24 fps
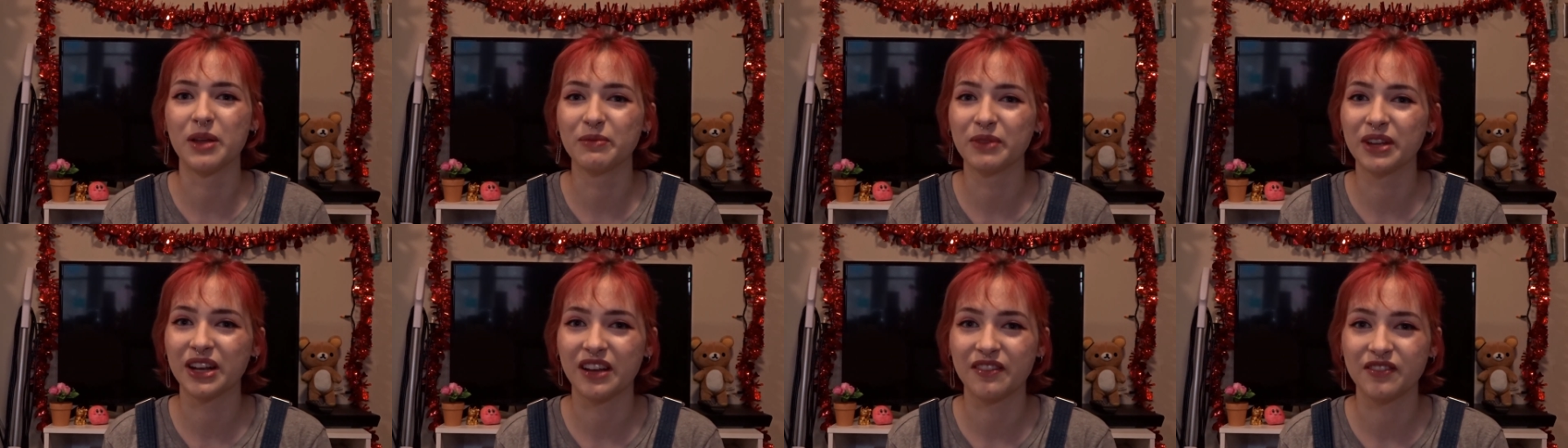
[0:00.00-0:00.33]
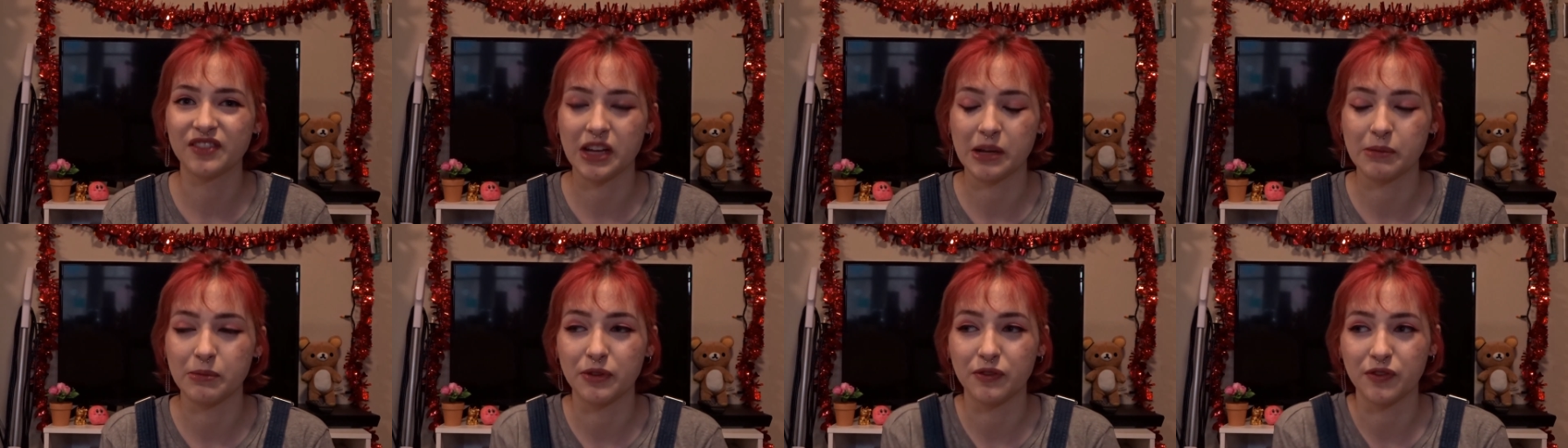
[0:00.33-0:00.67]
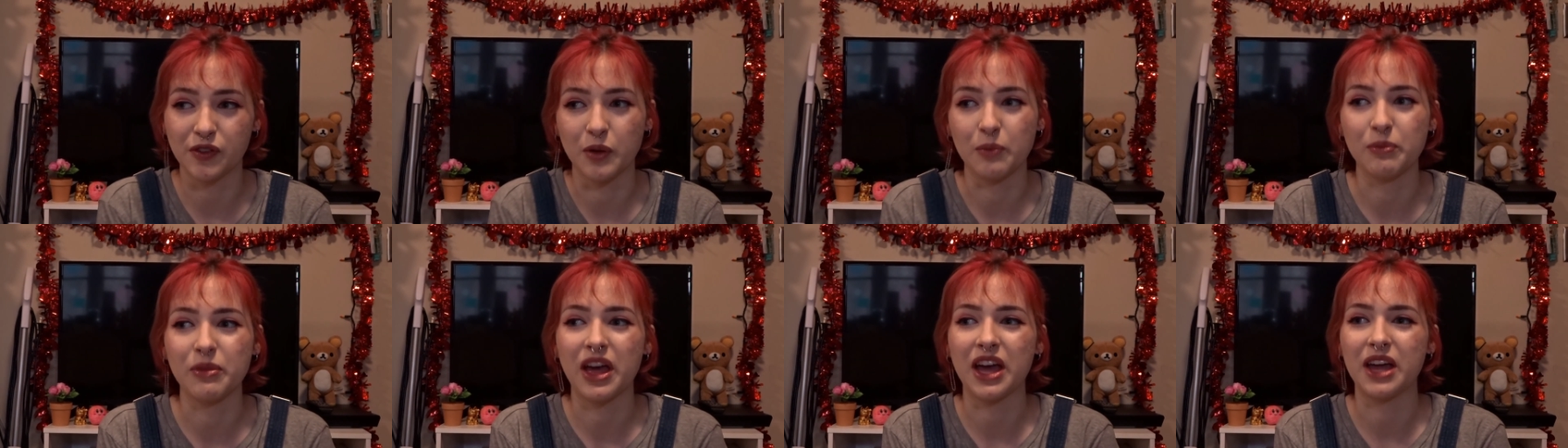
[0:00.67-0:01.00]
I'm gonna have time to
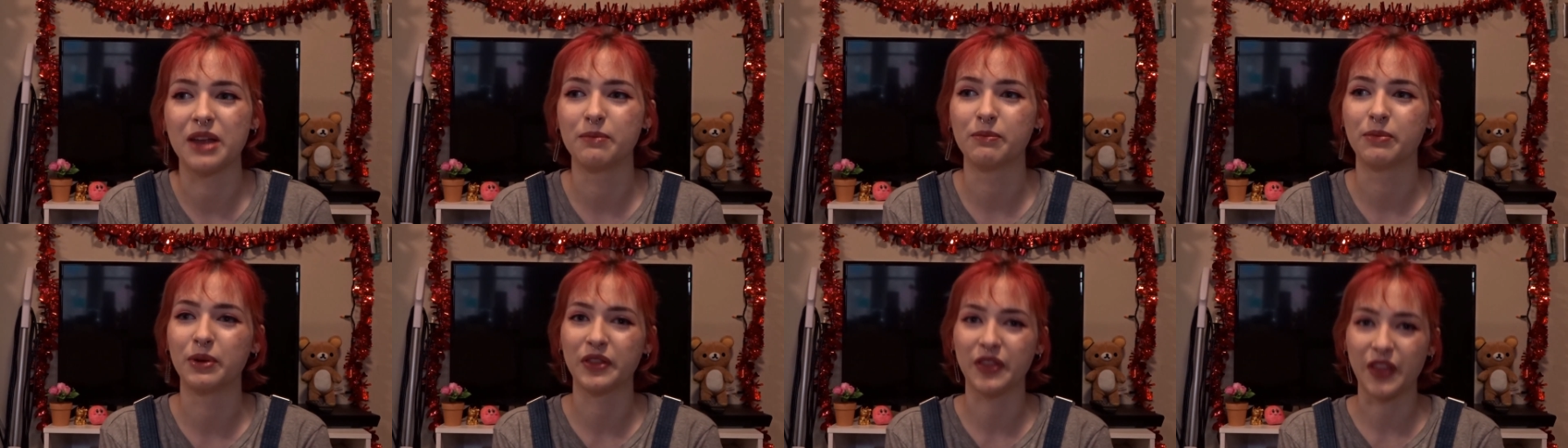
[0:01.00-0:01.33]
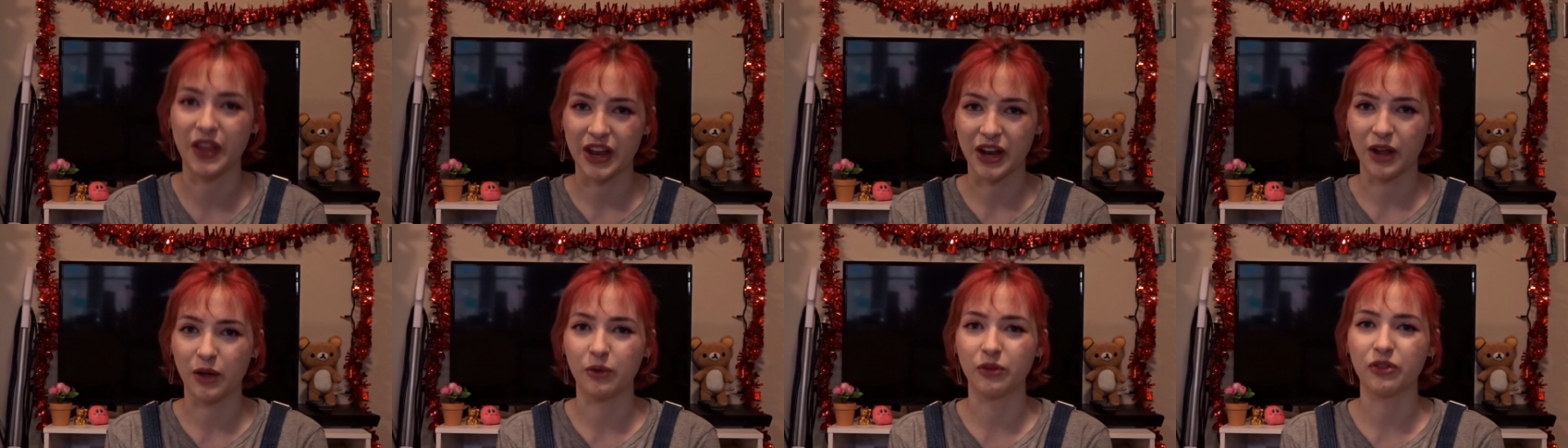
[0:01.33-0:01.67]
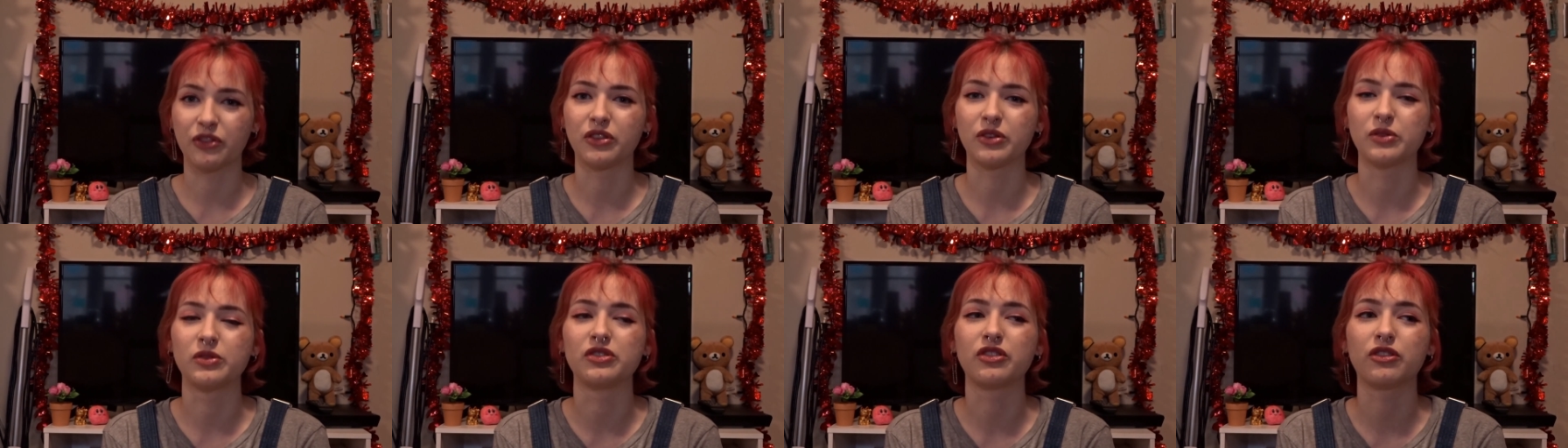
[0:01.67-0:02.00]
film that and put that
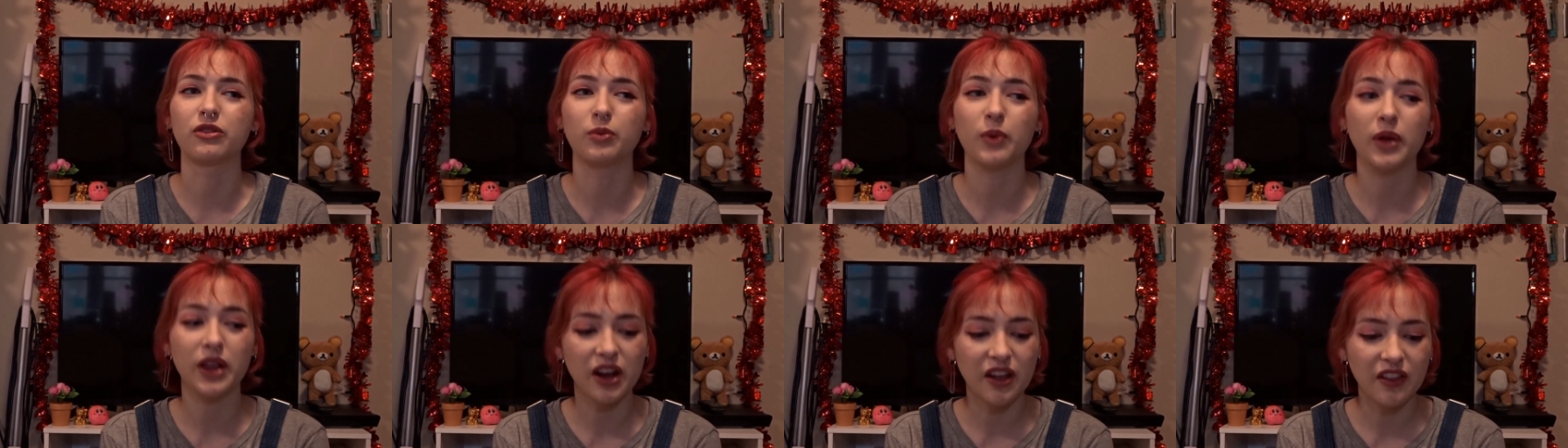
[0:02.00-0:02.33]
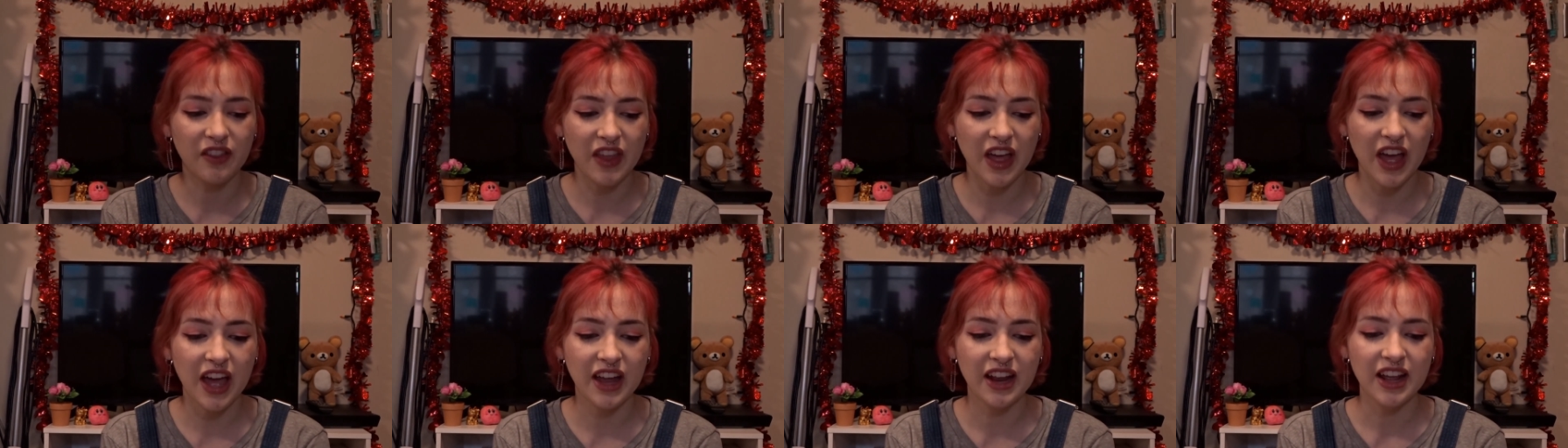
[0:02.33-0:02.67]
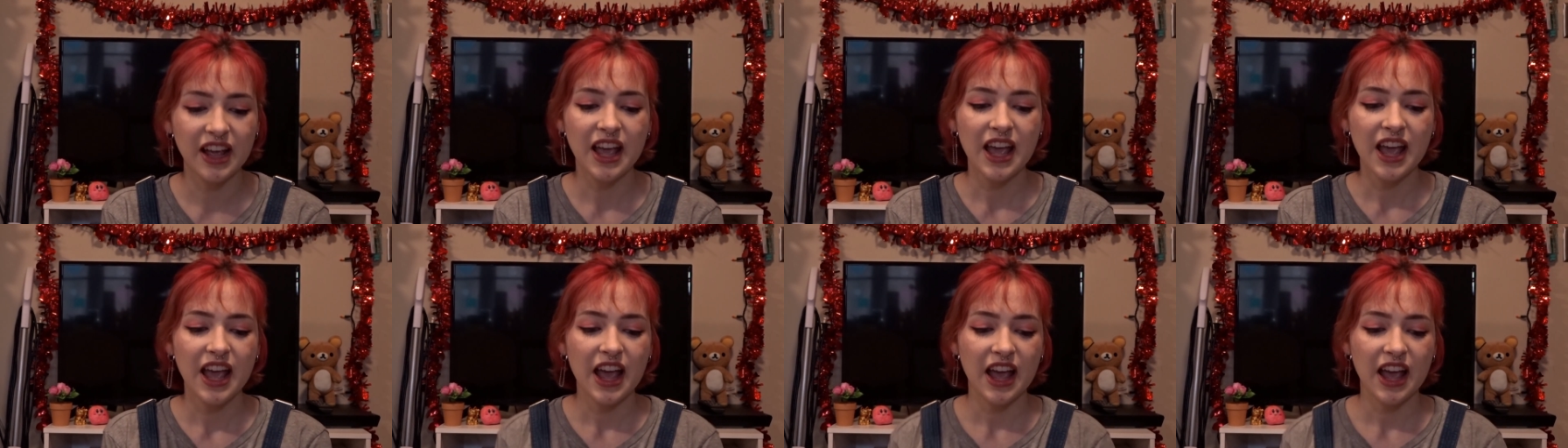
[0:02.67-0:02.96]
out, so just wait on that.